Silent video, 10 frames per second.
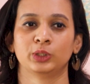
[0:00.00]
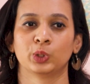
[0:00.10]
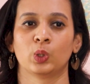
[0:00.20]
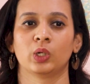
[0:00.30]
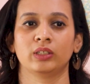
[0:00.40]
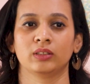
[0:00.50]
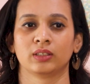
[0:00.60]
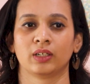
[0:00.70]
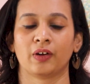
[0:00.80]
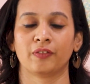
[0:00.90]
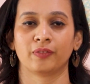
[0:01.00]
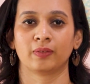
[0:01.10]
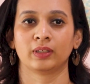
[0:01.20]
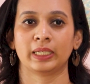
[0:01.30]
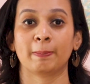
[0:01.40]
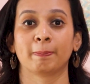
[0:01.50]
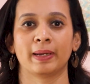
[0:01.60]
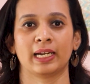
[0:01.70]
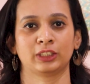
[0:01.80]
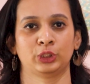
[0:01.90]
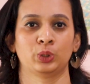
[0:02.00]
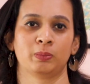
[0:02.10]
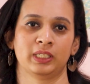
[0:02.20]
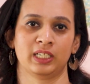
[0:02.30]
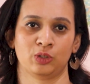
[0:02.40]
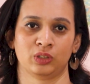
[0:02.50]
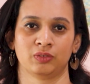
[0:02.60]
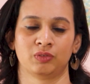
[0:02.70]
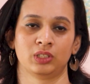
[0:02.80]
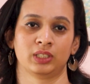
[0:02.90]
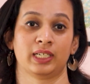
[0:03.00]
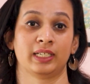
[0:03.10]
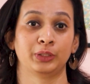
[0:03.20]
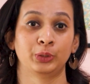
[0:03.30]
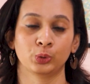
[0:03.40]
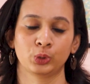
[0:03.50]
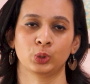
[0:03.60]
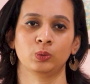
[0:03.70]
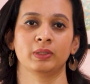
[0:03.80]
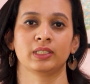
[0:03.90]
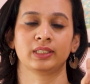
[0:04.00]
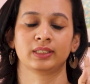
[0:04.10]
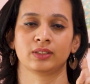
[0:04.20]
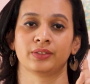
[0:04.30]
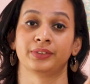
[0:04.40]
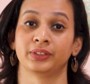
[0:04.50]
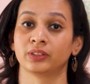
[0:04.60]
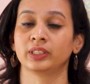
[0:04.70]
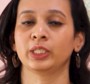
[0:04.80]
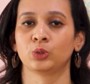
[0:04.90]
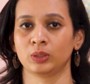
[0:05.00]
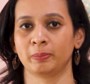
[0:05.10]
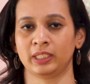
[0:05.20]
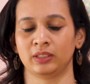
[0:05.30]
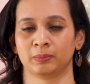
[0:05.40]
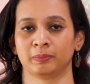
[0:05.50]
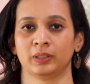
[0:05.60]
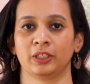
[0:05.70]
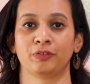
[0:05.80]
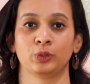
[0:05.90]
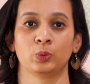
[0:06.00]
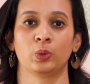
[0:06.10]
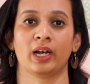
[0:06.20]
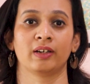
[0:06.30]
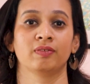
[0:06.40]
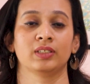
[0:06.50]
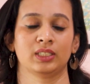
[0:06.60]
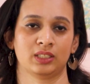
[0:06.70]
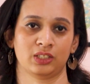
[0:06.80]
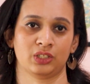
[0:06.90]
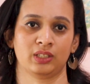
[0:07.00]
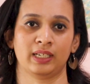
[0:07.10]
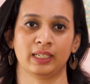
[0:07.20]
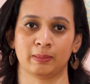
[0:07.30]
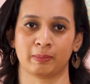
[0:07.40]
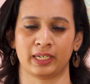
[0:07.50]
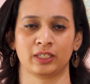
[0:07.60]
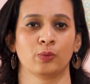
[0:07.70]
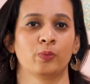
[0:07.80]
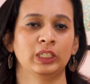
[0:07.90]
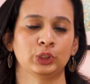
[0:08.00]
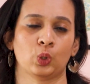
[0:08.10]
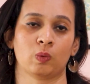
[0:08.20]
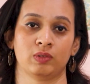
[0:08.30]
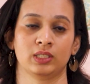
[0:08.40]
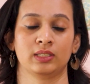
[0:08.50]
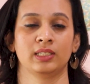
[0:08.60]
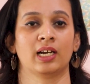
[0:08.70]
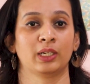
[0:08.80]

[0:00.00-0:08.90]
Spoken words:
Your impact should be there on the world, and YouTube is a really good medium if you have such a thing in mind, which obviously